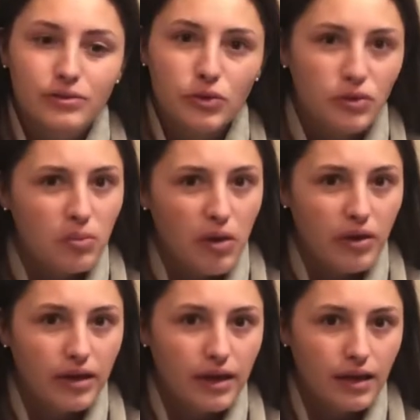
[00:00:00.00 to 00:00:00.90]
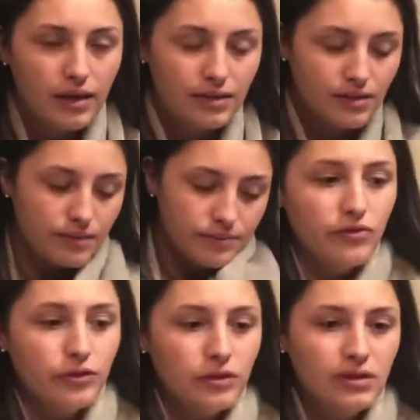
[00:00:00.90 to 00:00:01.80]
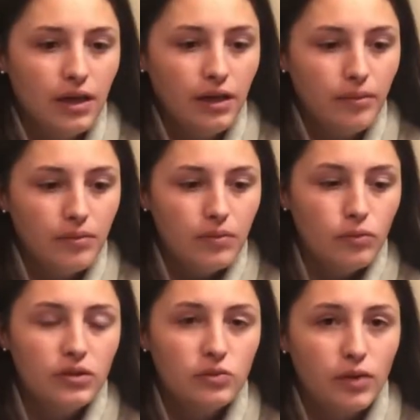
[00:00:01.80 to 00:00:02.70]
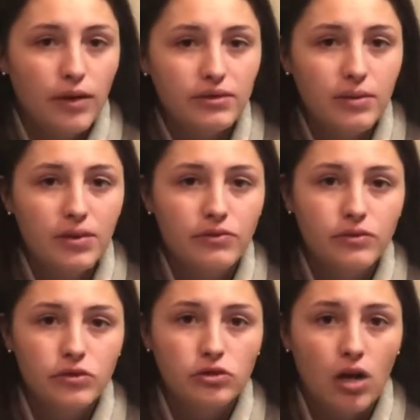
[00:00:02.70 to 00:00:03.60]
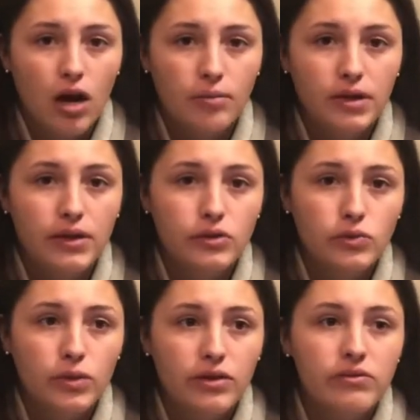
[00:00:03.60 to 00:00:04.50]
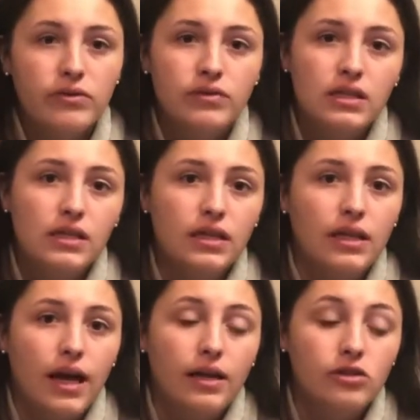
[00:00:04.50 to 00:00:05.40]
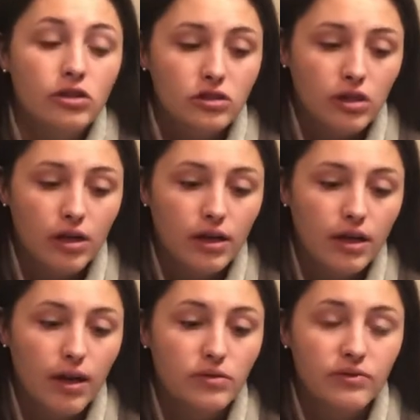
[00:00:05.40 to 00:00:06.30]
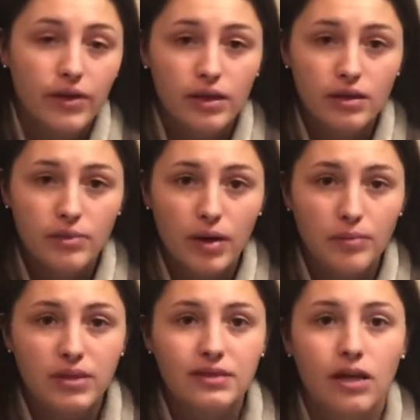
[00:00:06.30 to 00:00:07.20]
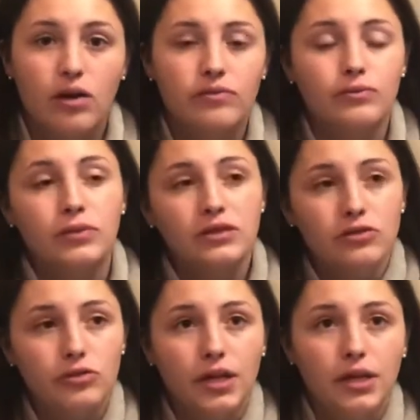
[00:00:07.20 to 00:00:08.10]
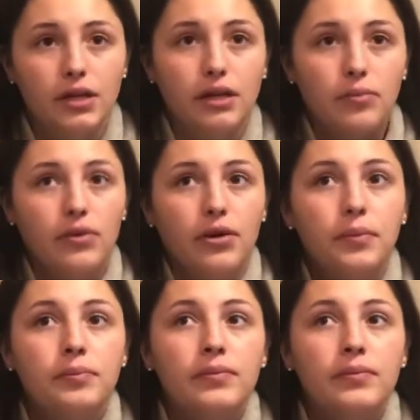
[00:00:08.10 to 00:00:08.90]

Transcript: rude about it, I guess. The first time was when I was at my first job in 2015. I had just started, I was finally by myself, wasn't training anymore,